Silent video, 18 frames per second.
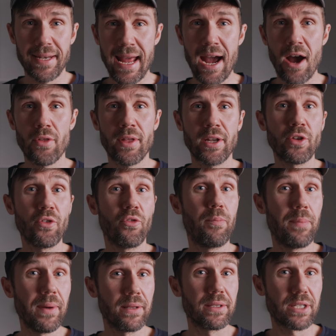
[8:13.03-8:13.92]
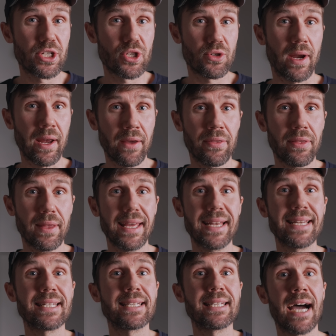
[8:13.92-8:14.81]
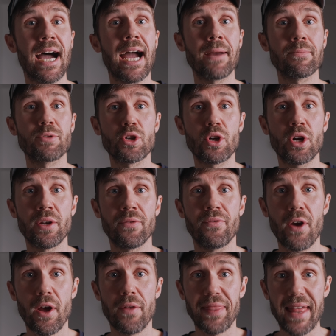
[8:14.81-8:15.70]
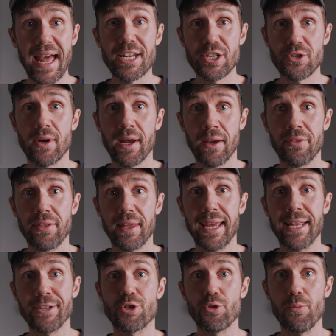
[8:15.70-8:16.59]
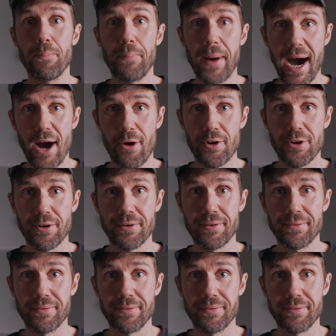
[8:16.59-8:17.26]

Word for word: Now that you've built strength, it's time to convert that strength into power.